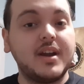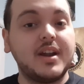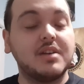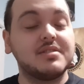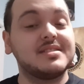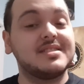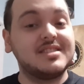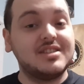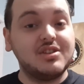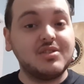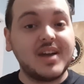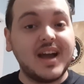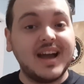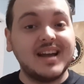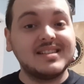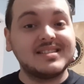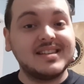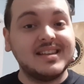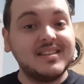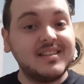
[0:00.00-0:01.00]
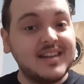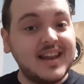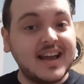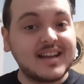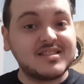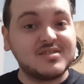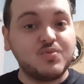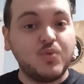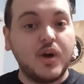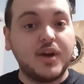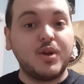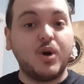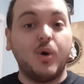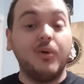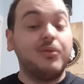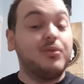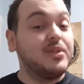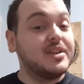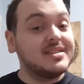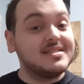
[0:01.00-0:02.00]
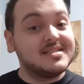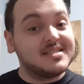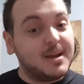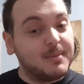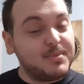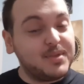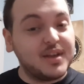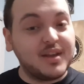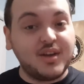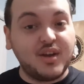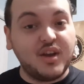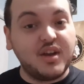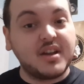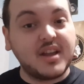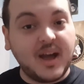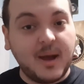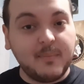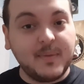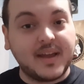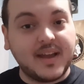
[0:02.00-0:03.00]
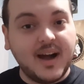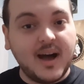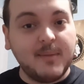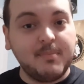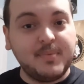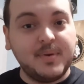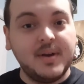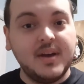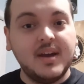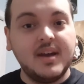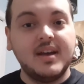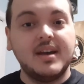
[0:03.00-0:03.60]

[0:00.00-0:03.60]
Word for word: I'll see you guys in the next one. Hopefully something good coming up.